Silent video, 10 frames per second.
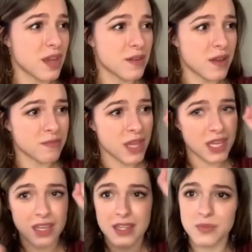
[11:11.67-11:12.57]
and, and
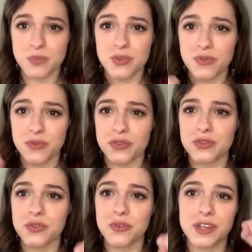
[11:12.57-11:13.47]
making these beautiful
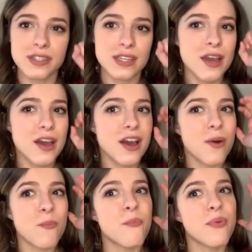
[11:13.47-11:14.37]
stories.
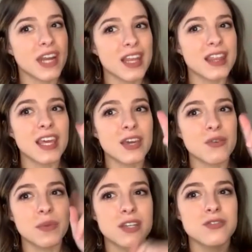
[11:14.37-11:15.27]
But I think it
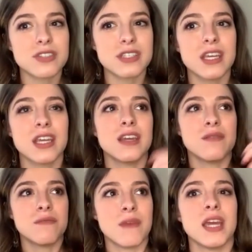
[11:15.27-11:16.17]
would be interesting
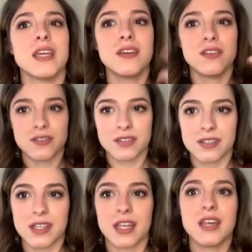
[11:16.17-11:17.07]
in my years
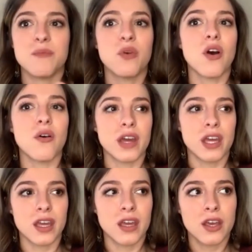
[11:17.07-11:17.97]
as I keep
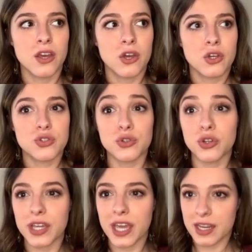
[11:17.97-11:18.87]
going to
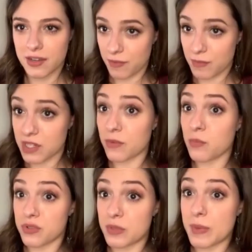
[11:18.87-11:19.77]
look at it from different
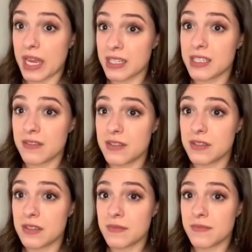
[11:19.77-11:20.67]

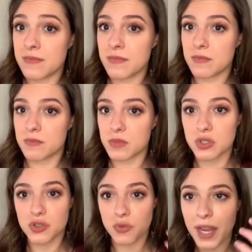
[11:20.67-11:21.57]
perspectives, mm-hmm.
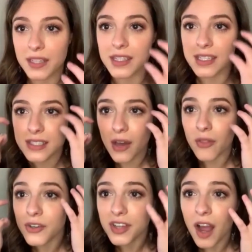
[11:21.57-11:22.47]
to direct these
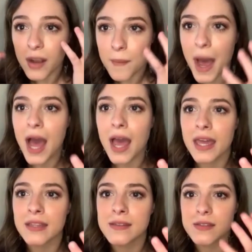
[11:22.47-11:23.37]
other young
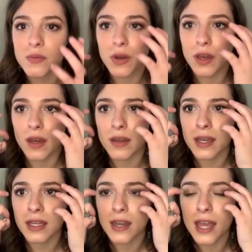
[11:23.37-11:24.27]
minds uh,
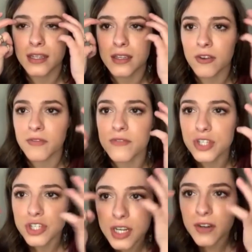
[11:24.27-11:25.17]
and, and young
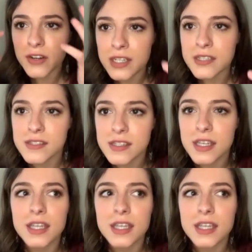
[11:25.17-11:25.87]
visionaries